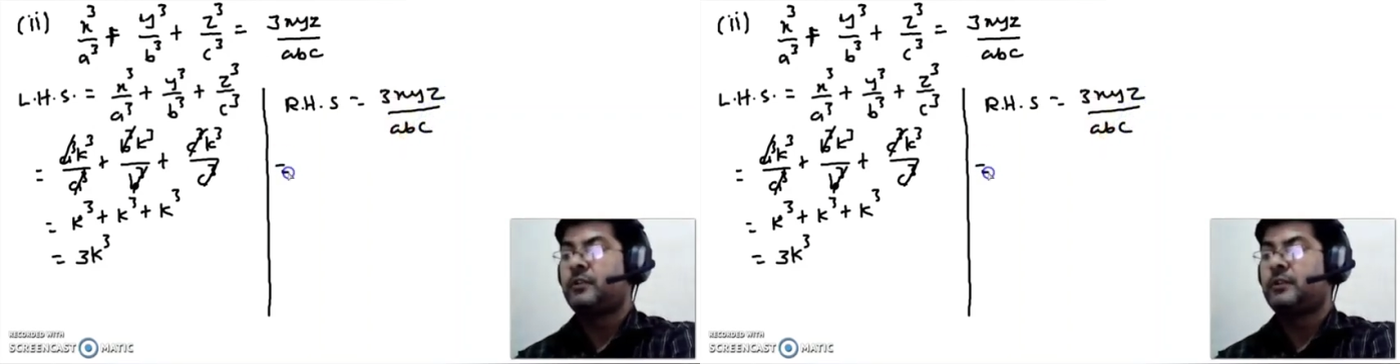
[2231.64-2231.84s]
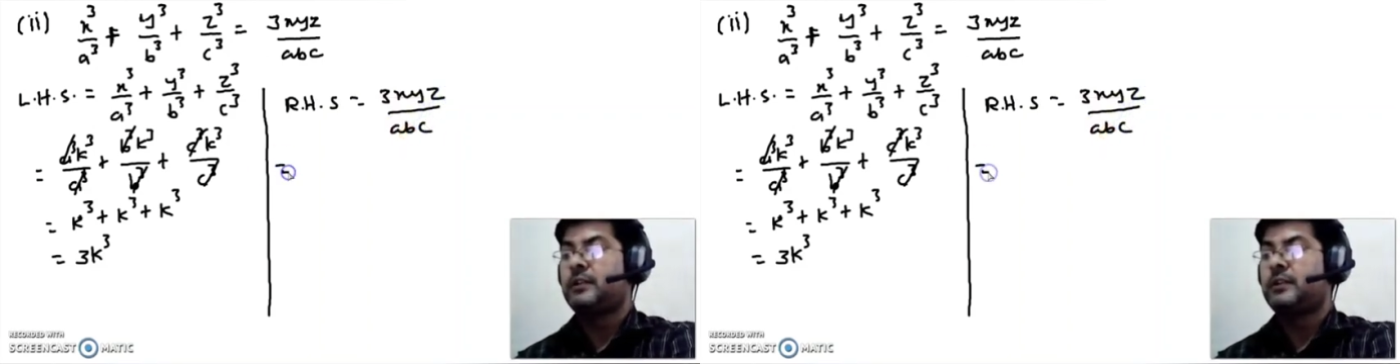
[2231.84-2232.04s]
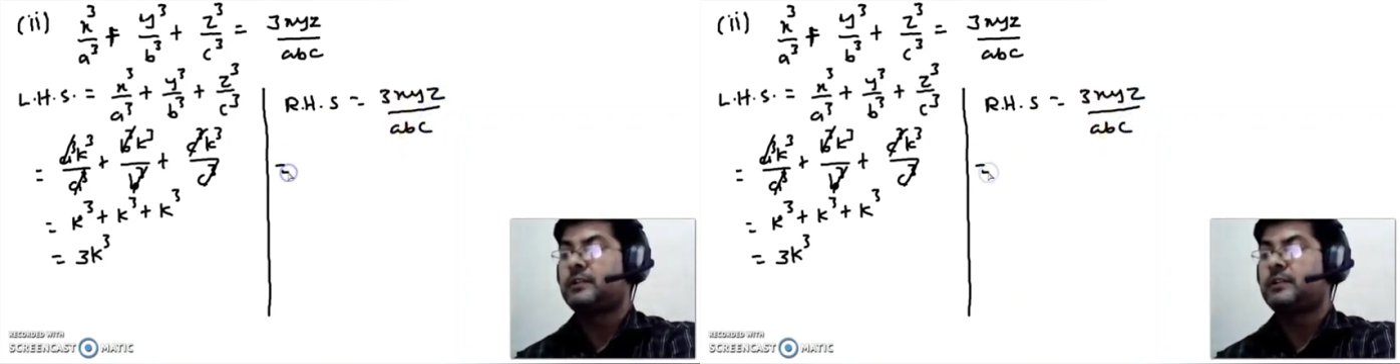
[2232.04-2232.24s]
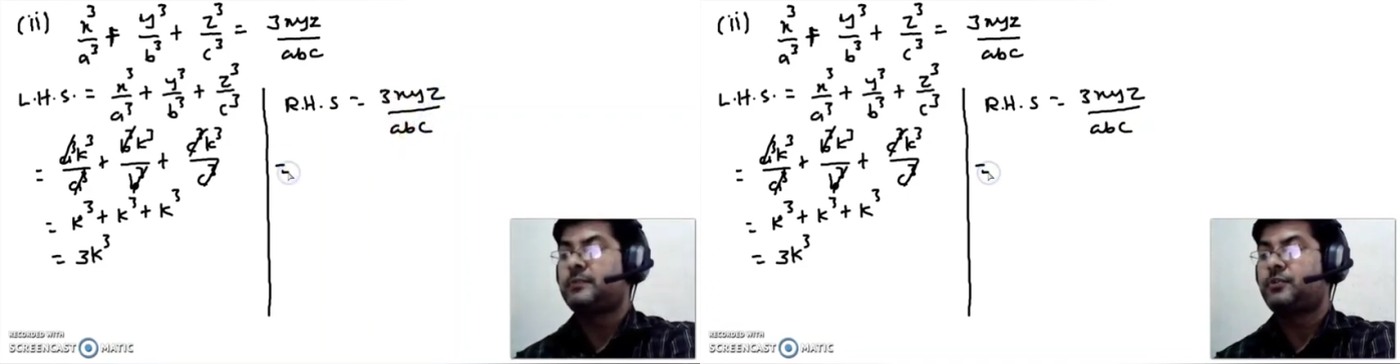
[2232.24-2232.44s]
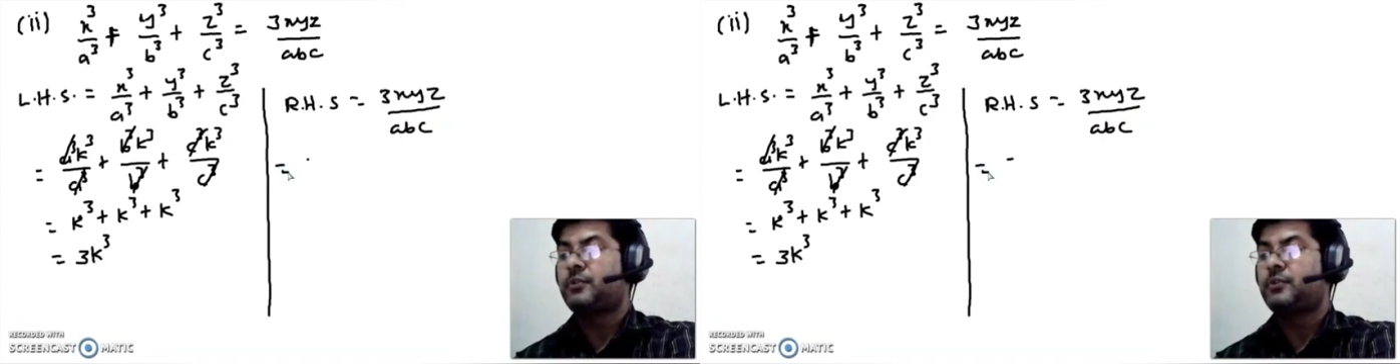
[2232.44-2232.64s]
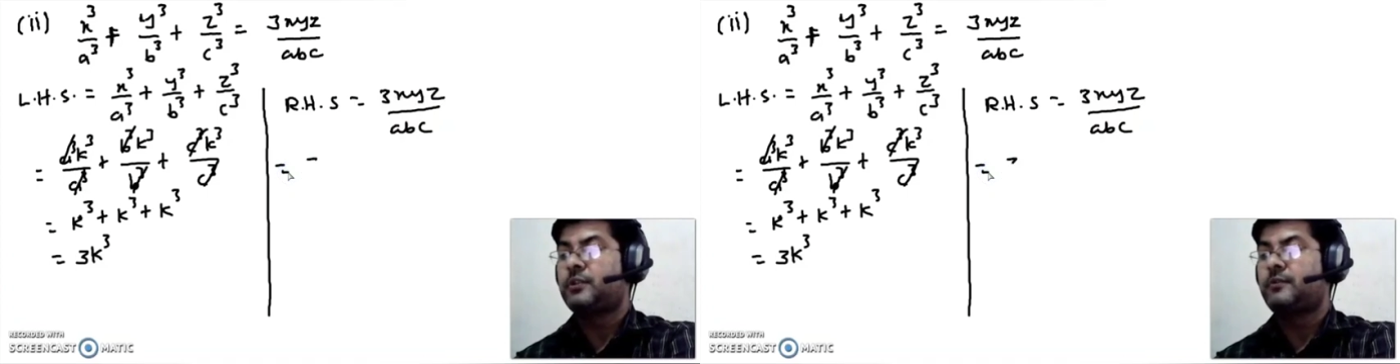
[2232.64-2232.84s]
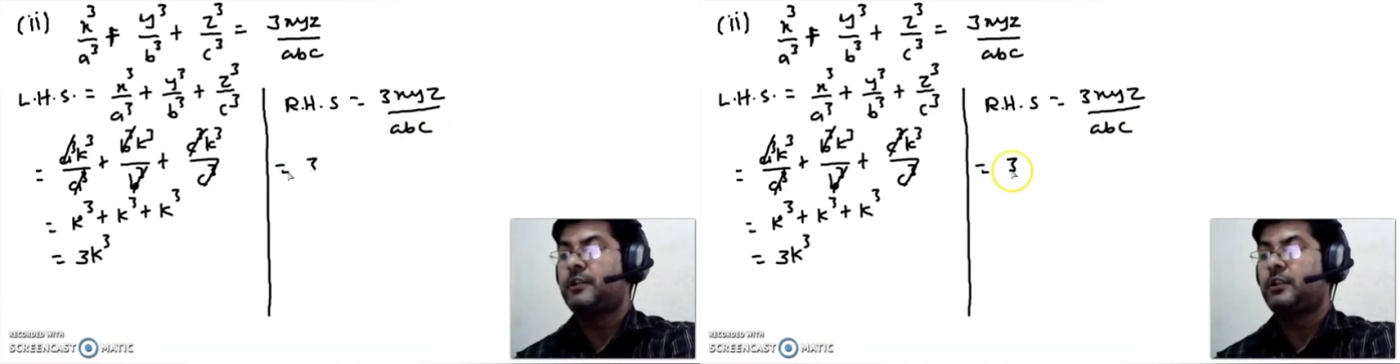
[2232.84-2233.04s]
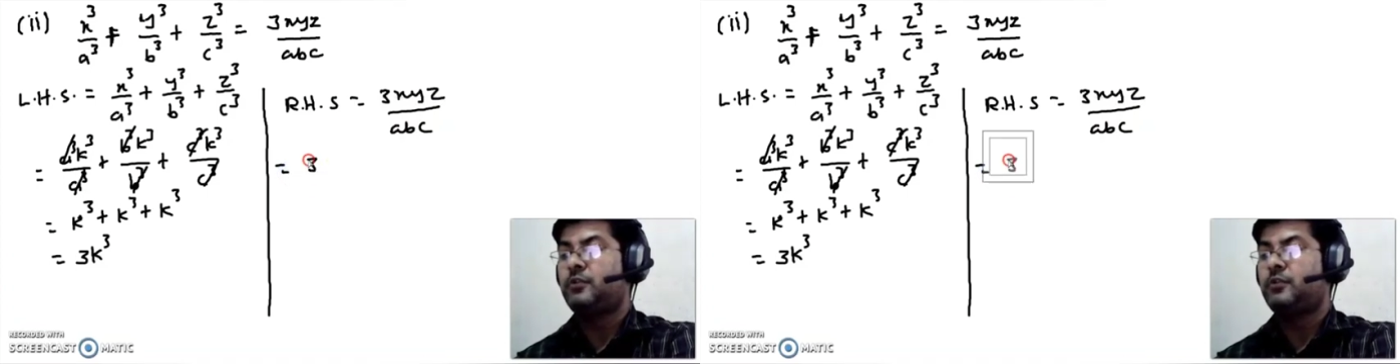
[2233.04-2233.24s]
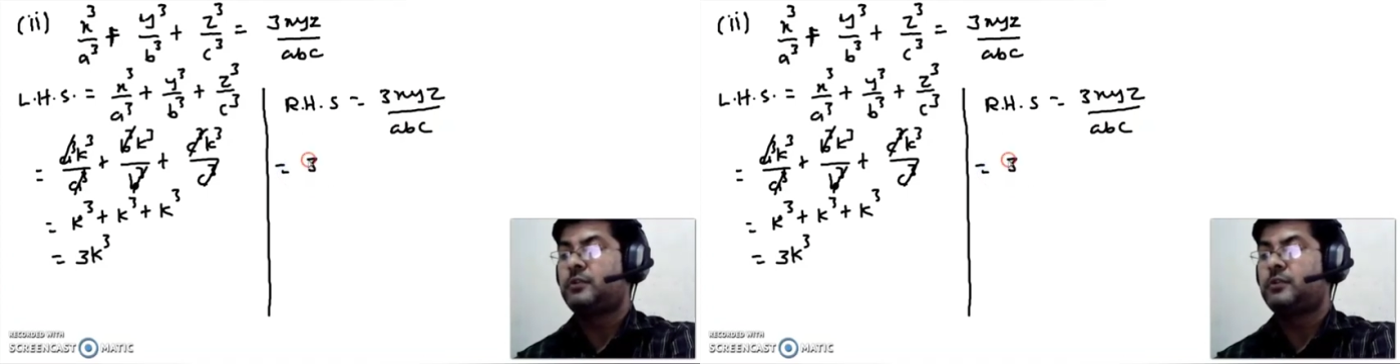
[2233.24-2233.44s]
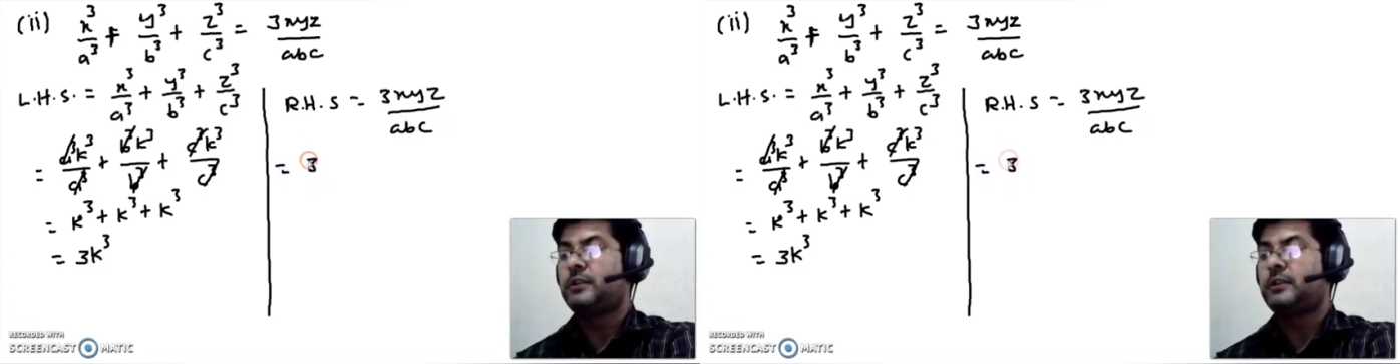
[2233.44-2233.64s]
Let us substitute the value
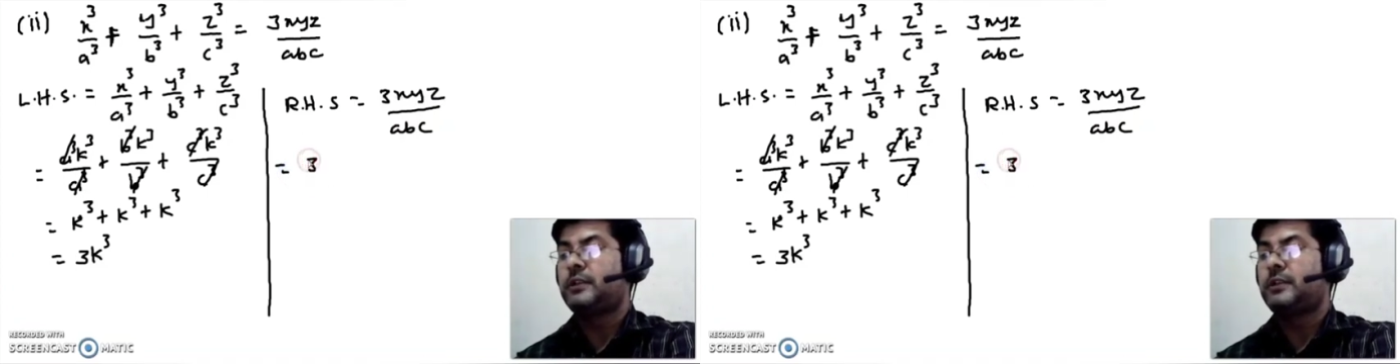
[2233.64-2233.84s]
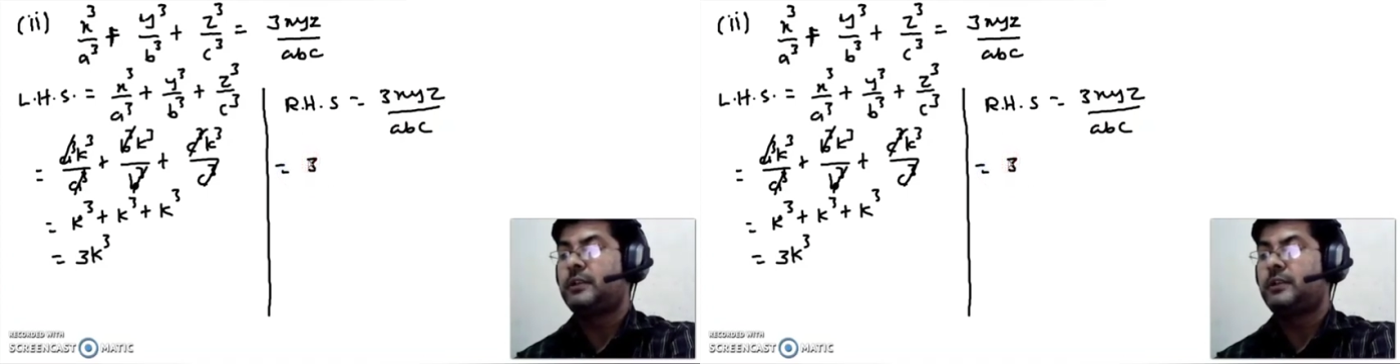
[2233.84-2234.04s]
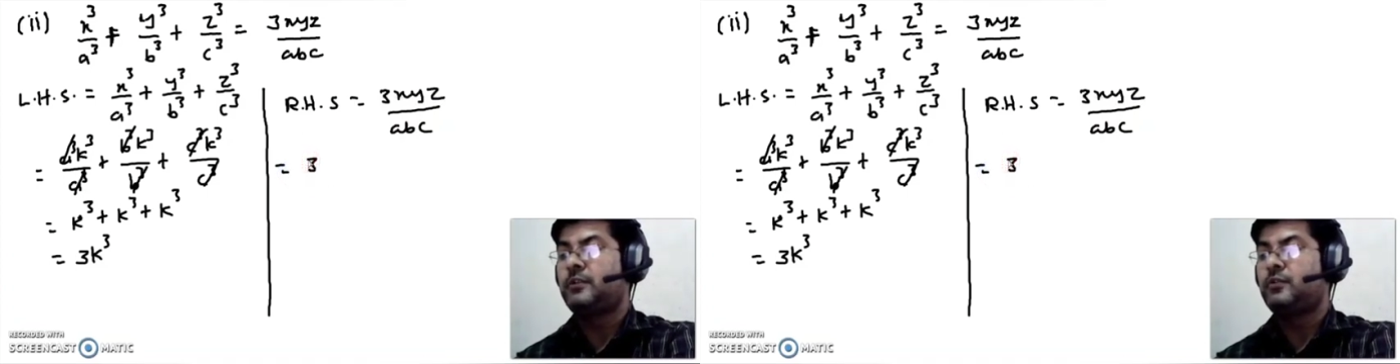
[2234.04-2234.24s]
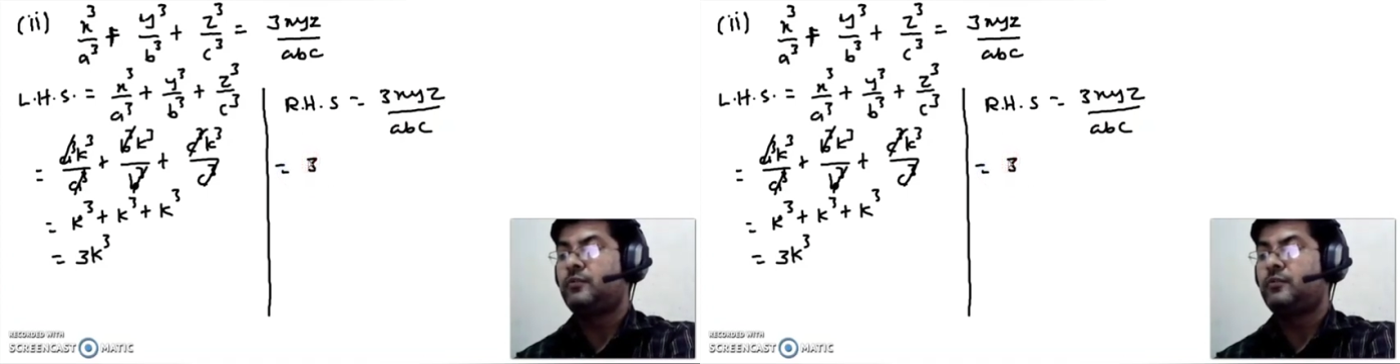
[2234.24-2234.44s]
3 into